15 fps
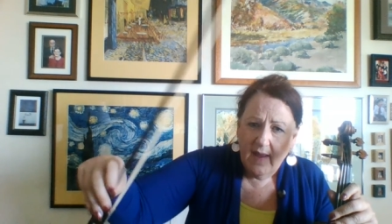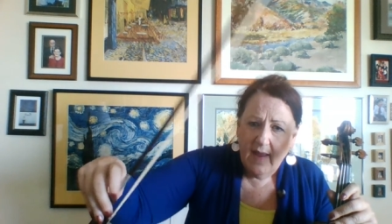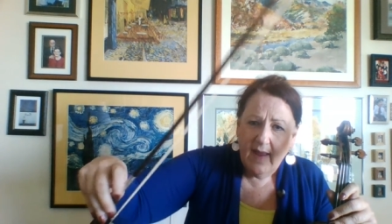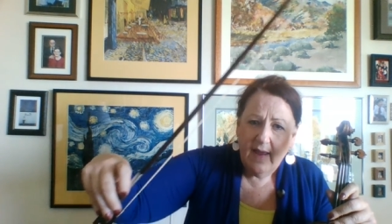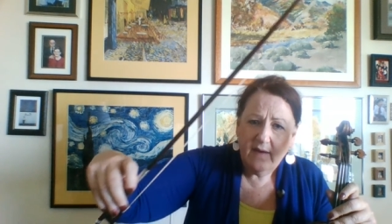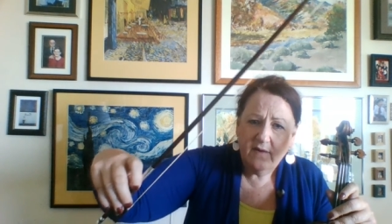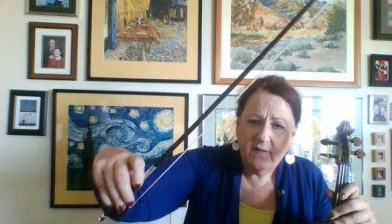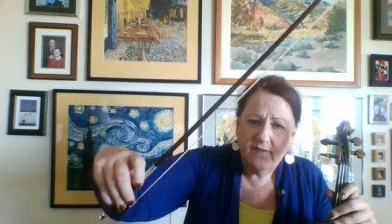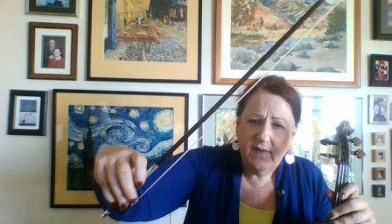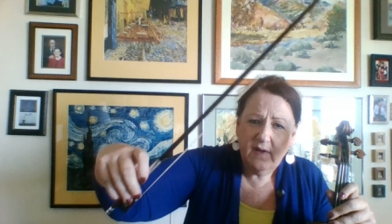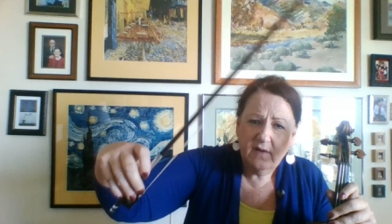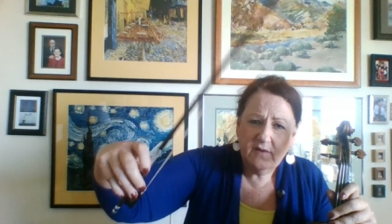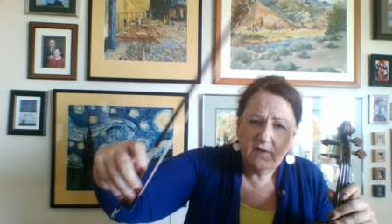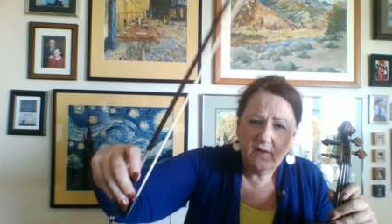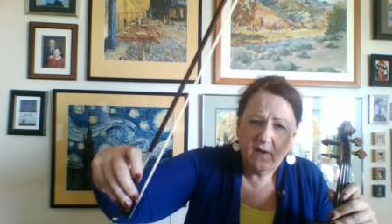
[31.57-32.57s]
And your
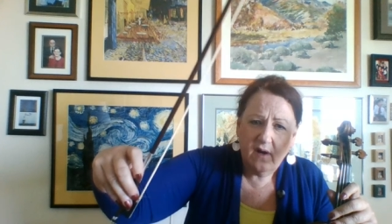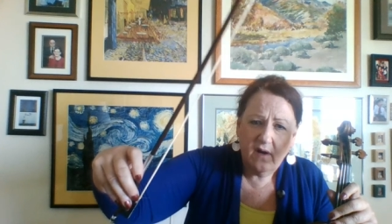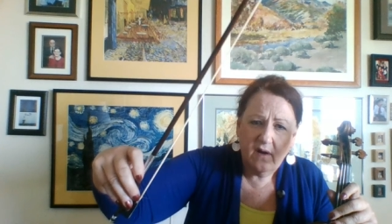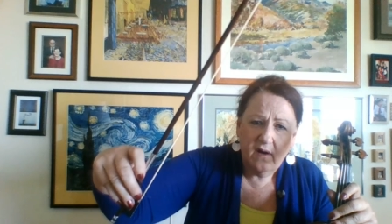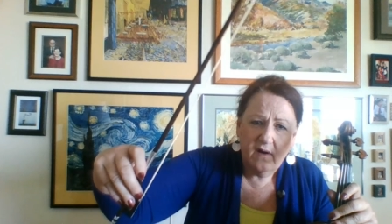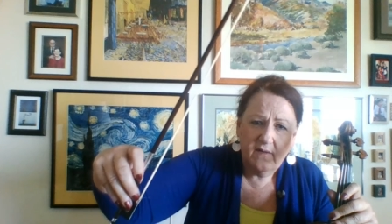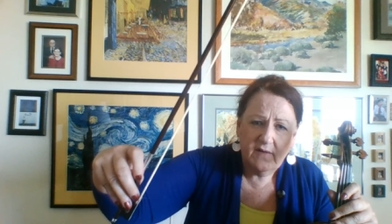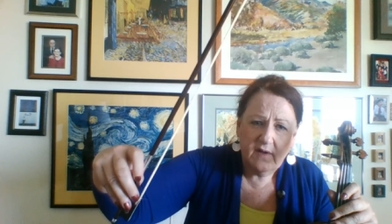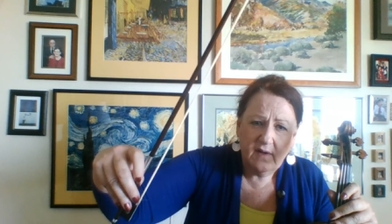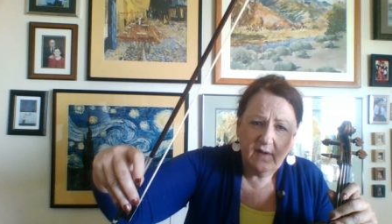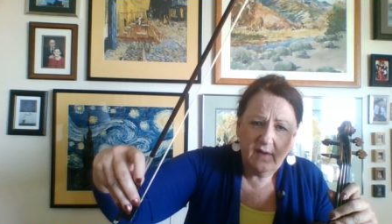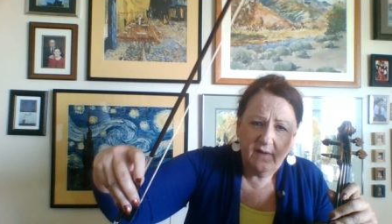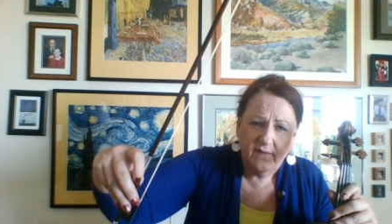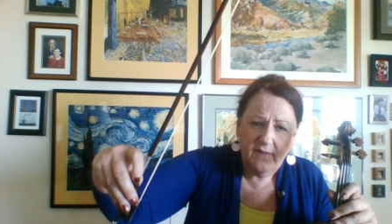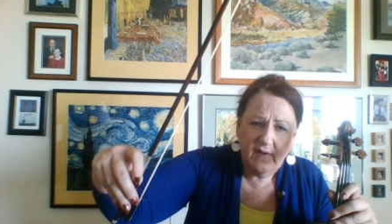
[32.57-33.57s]
fingers are curved, your
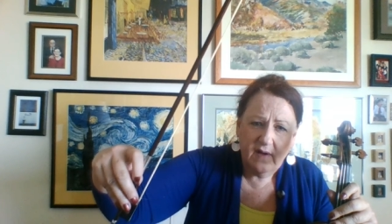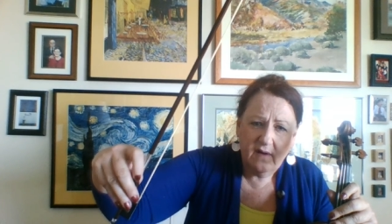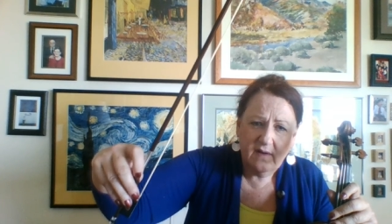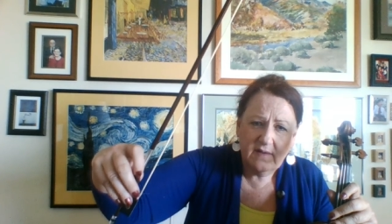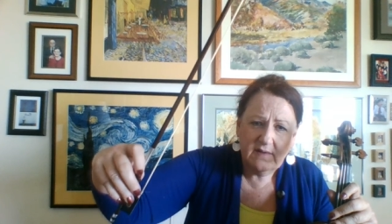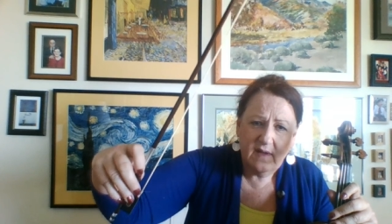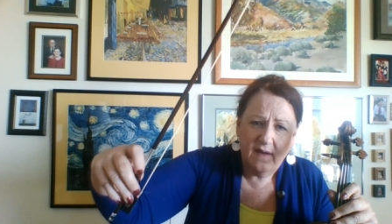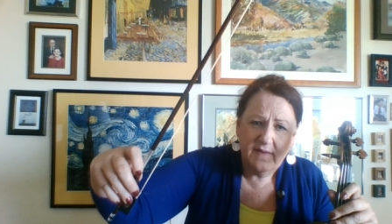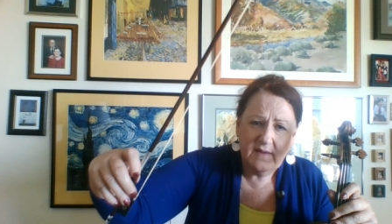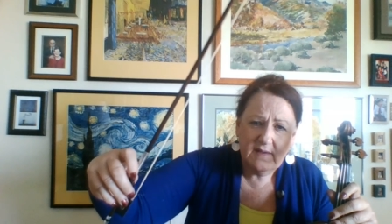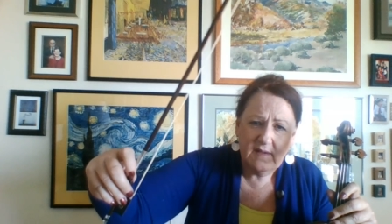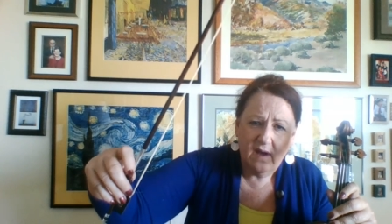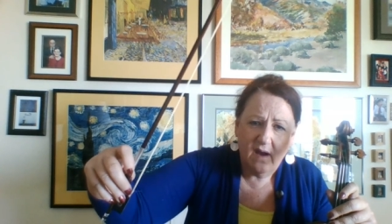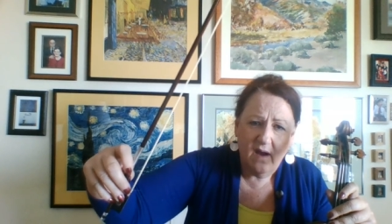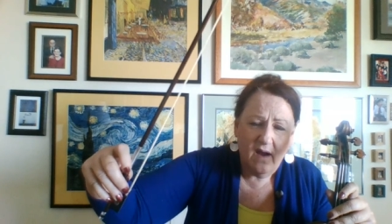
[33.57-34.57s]
little finger is on the
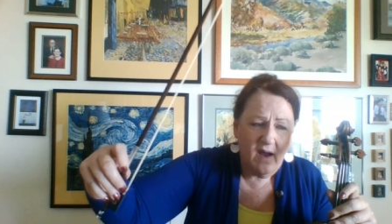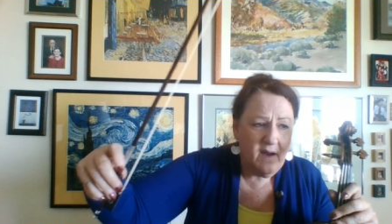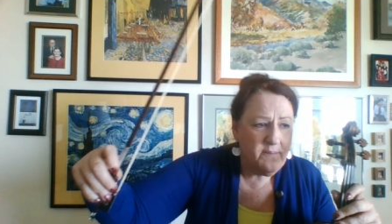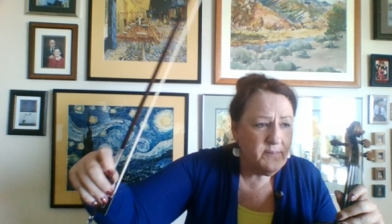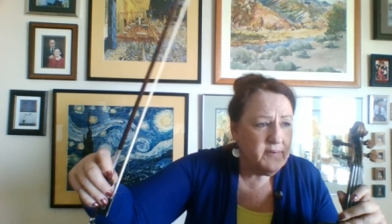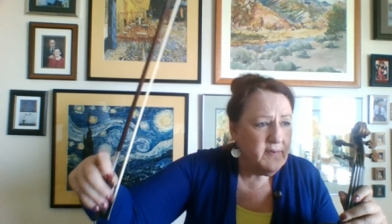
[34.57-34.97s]
top.